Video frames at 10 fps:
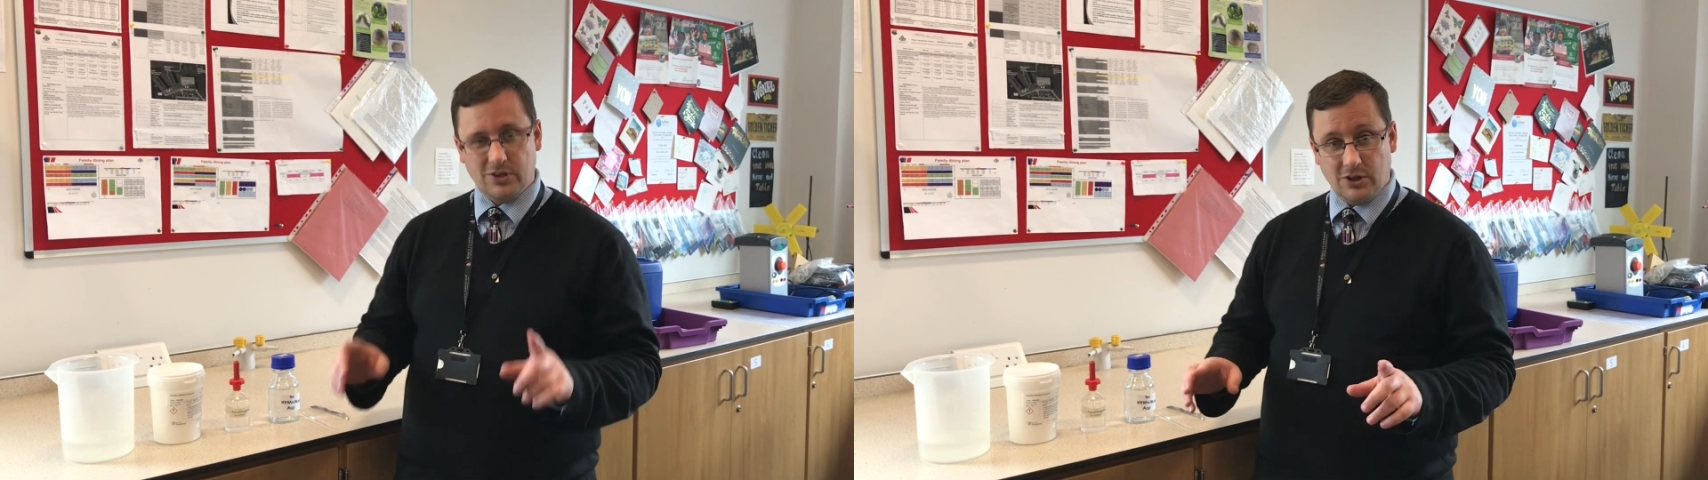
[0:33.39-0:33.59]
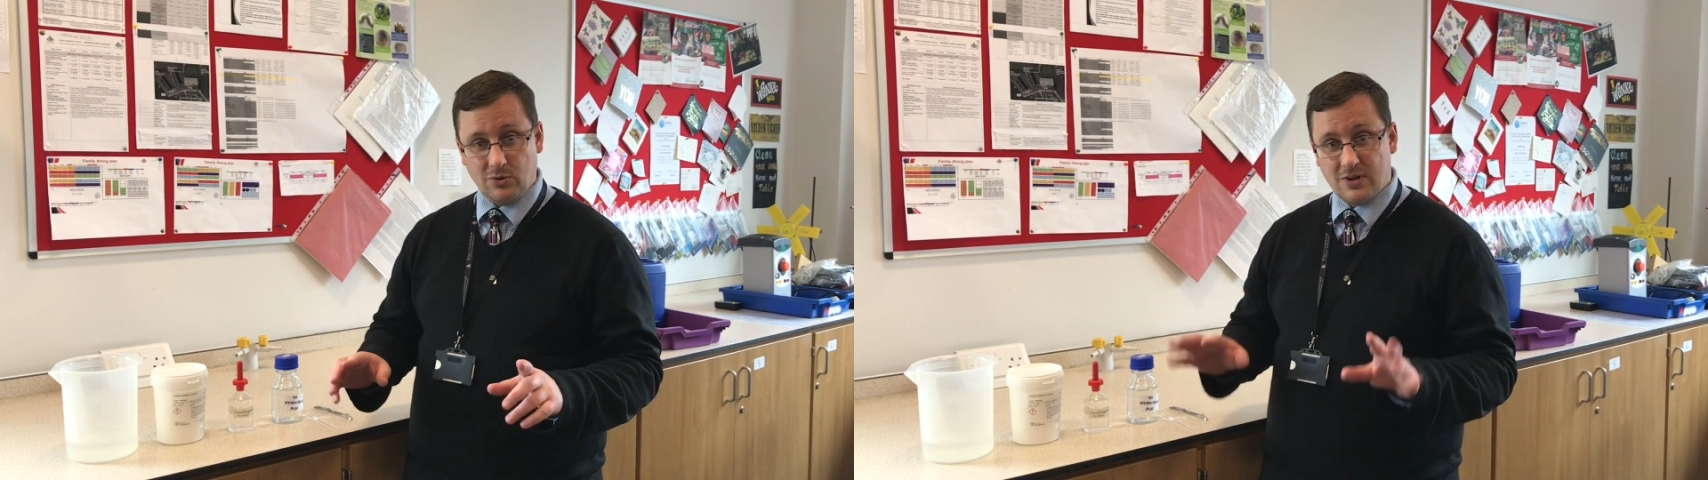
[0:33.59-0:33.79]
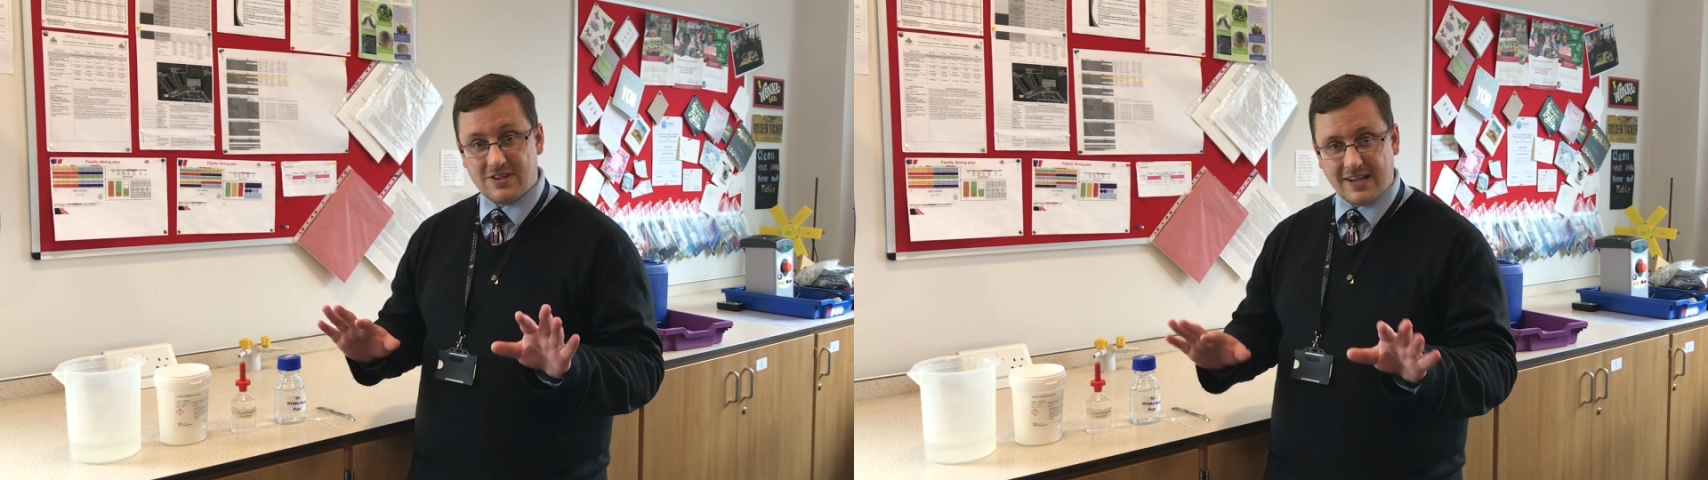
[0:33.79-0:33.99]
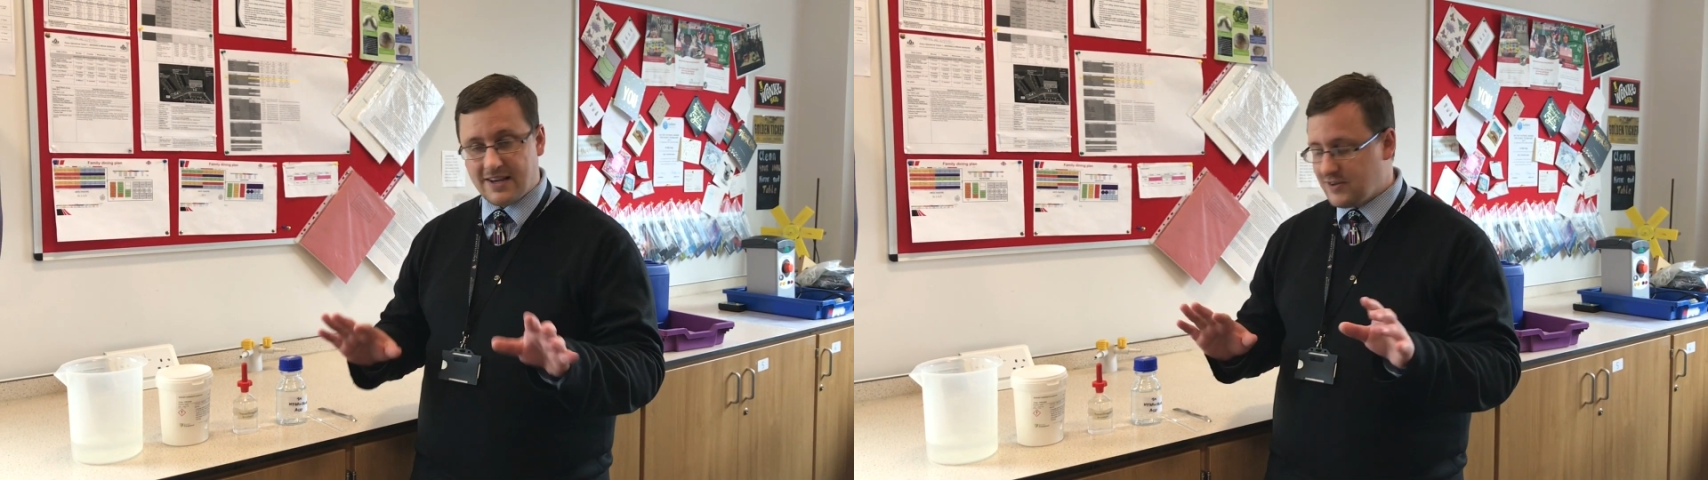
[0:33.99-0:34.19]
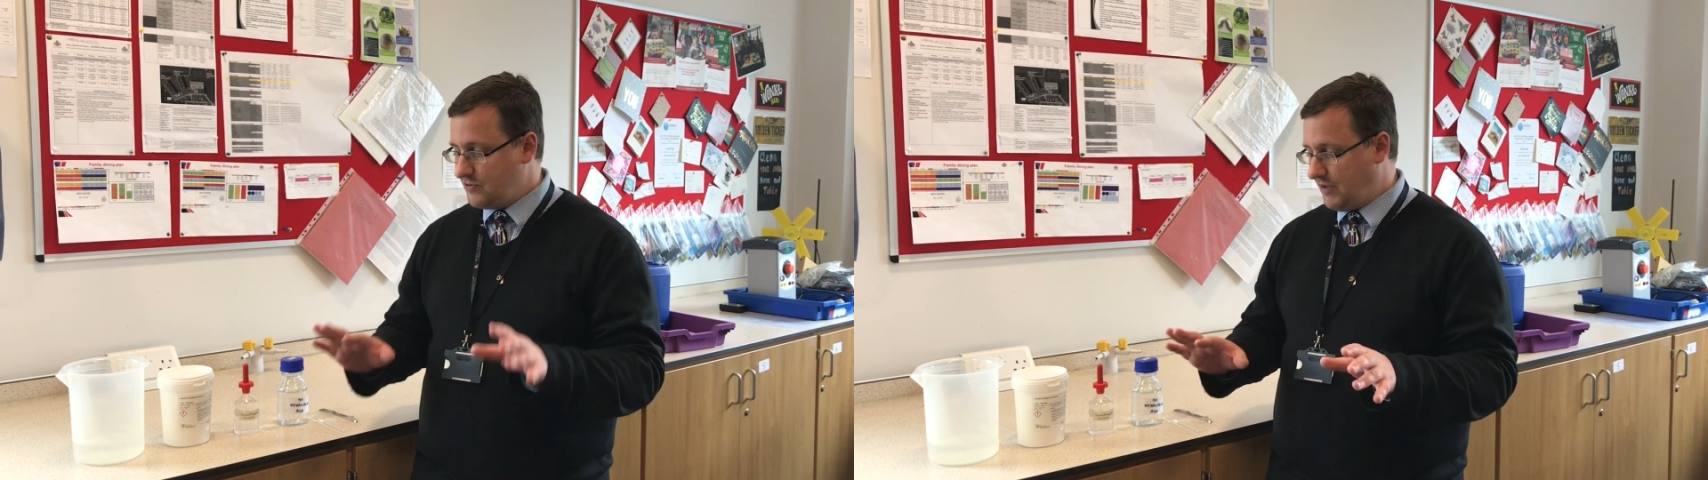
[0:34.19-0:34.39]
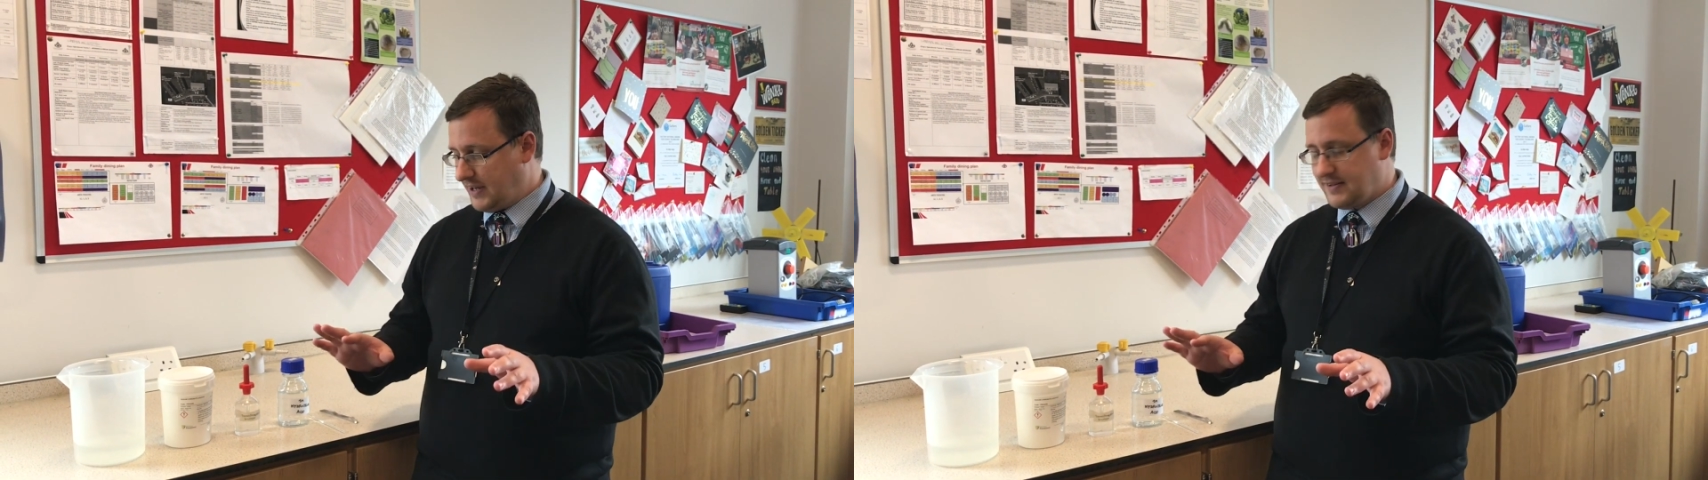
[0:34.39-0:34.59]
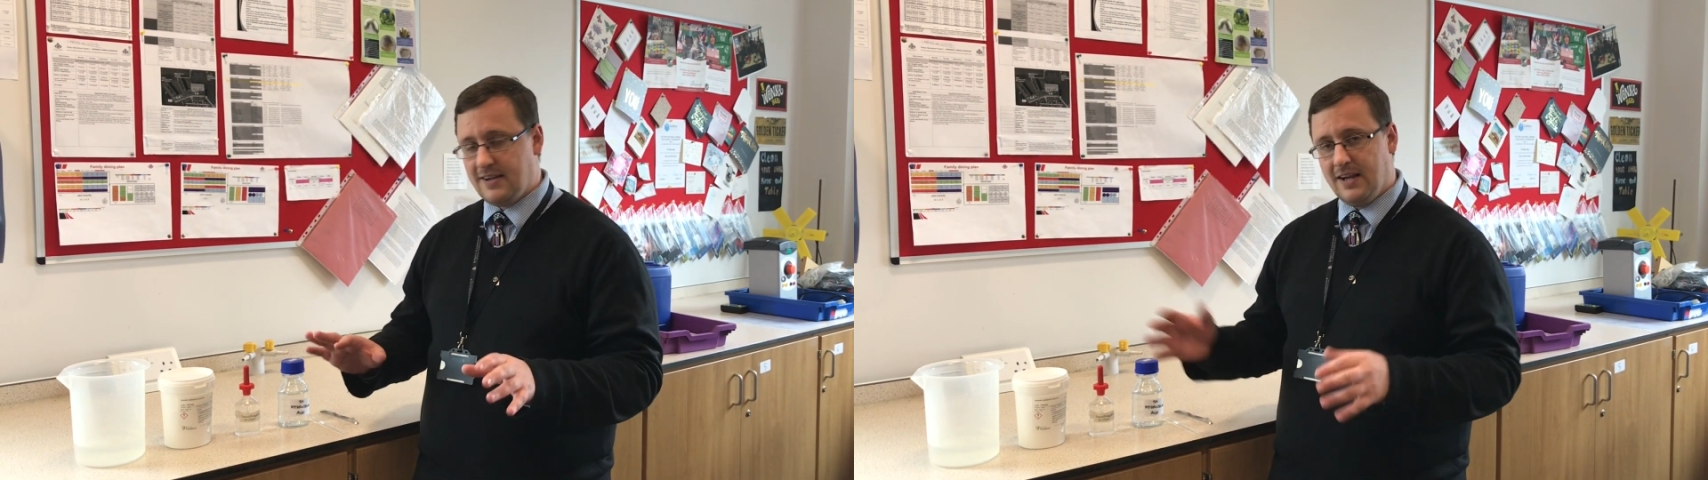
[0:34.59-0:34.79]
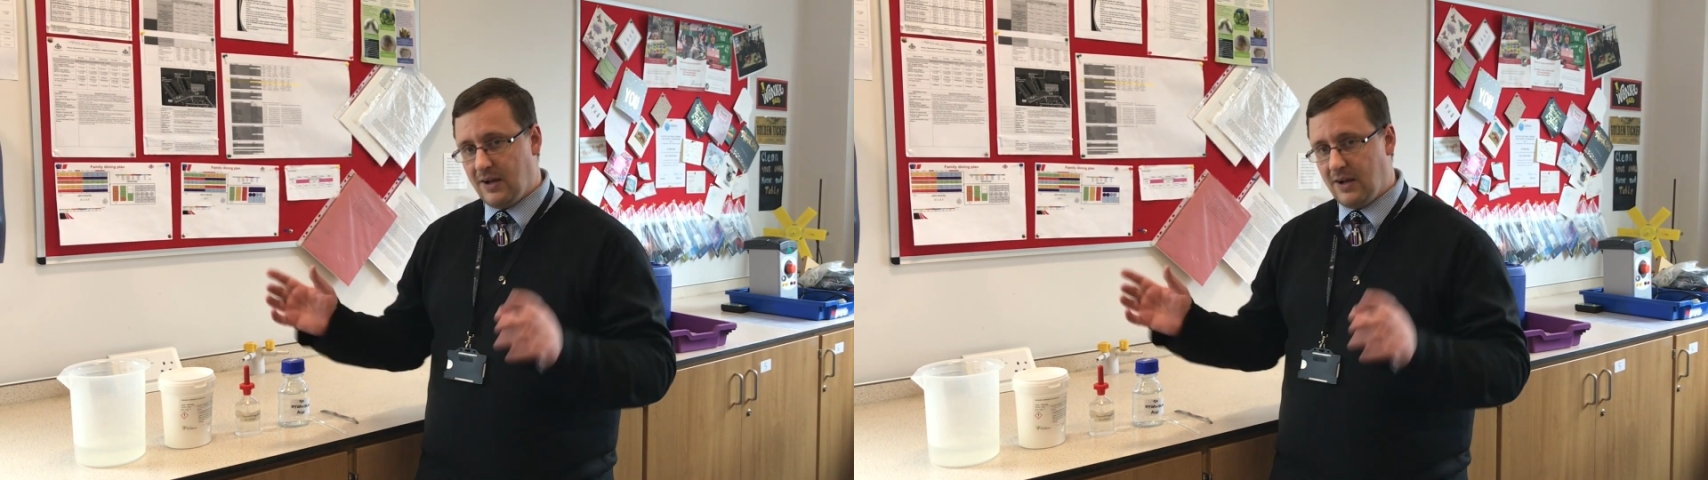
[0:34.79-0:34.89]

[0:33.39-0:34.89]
you to guess the rest.